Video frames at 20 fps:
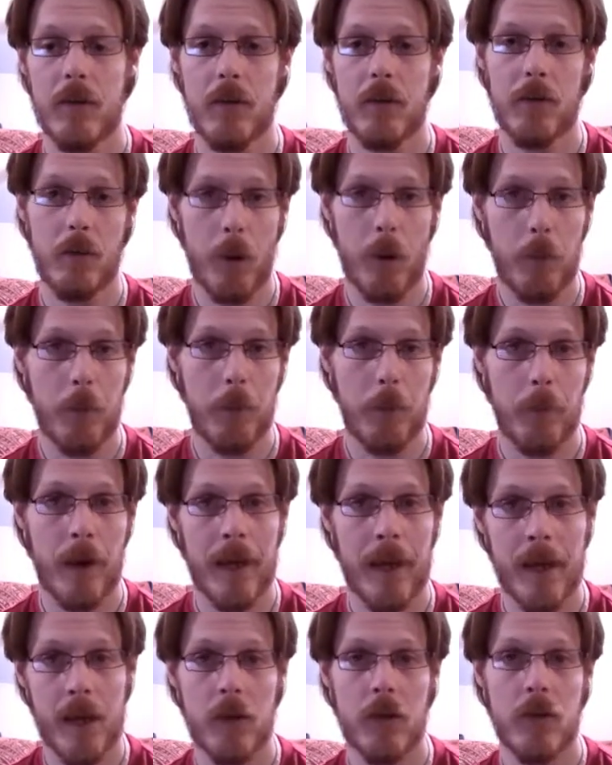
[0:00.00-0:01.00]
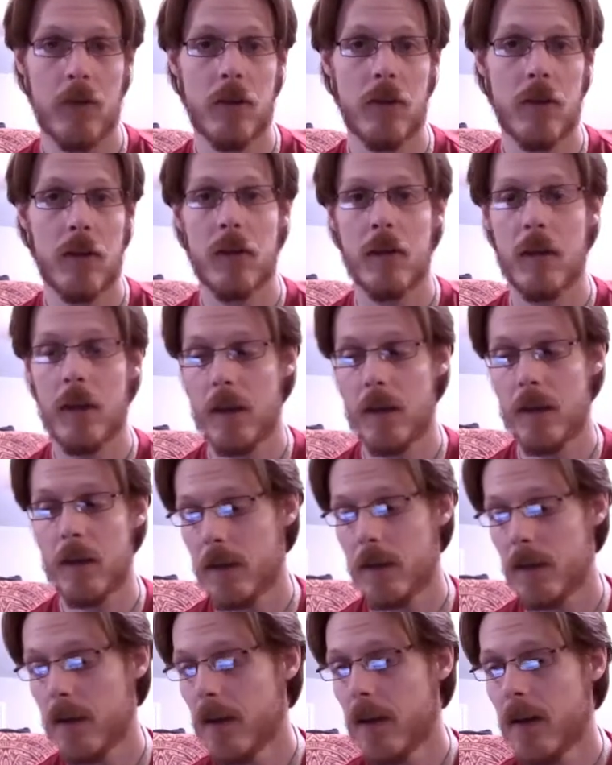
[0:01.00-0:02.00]
and disrupt my
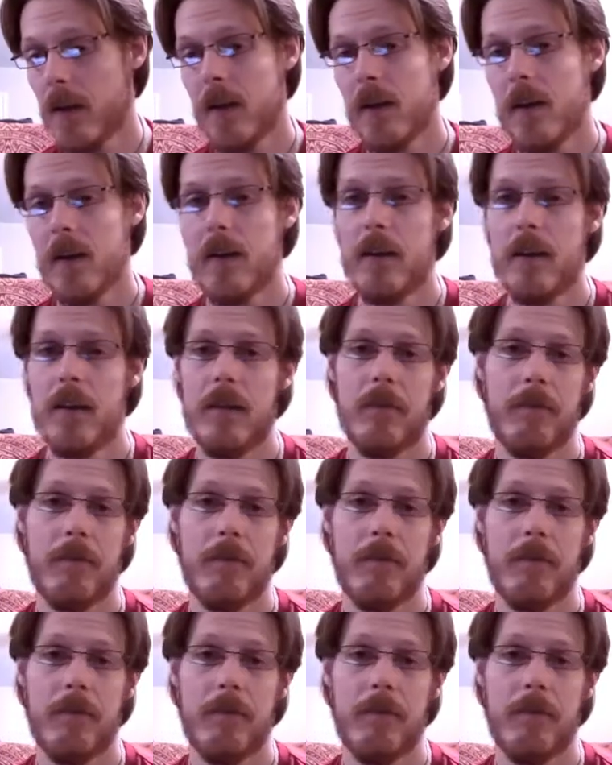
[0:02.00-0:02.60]
energy, and